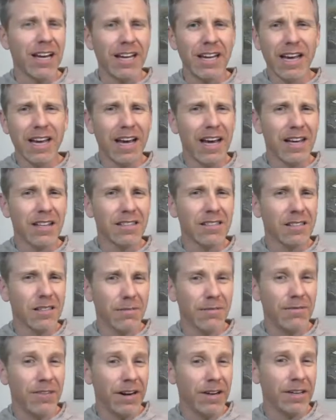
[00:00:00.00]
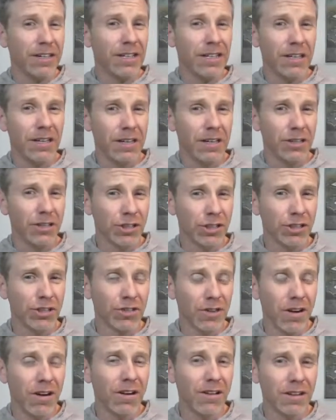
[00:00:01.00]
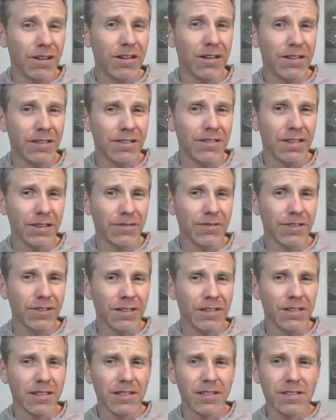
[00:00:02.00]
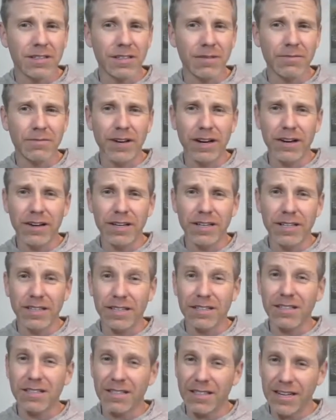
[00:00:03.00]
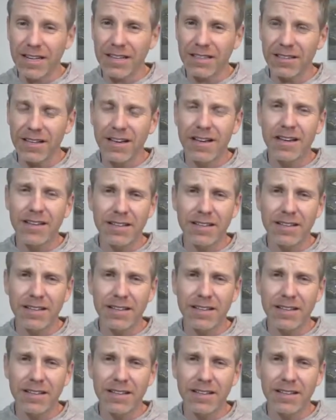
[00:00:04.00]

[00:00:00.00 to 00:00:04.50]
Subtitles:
yet has some very strong differences, some very distinct